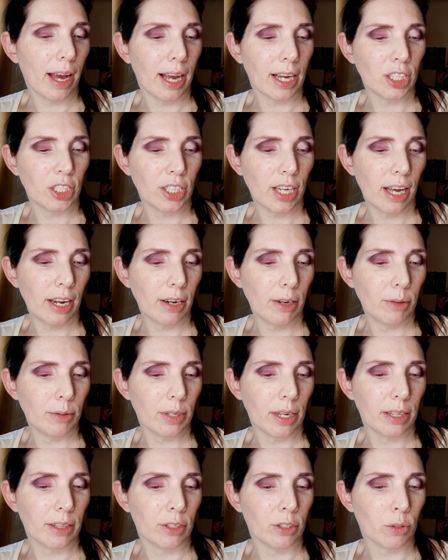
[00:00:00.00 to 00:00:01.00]

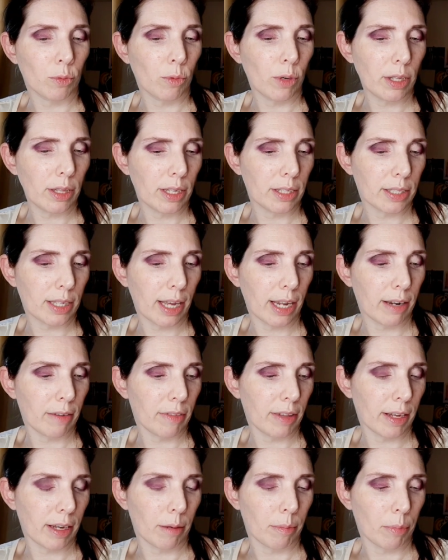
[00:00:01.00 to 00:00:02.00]
eyeshadows, and there's one that's kind
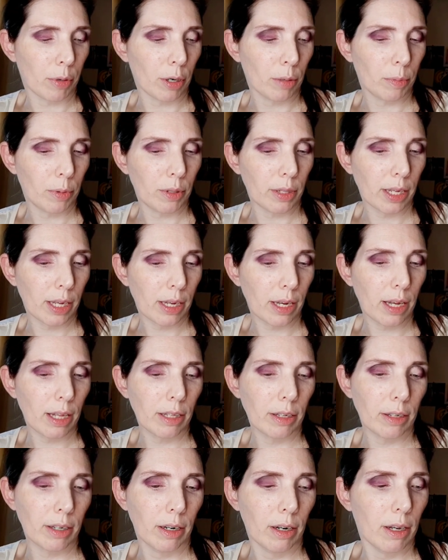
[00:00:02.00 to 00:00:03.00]
of like a purpley
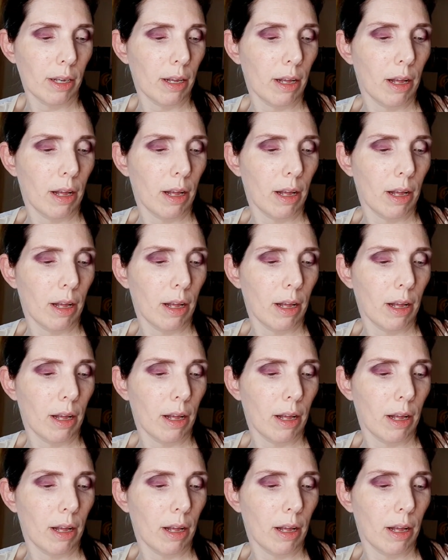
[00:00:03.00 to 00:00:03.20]
color.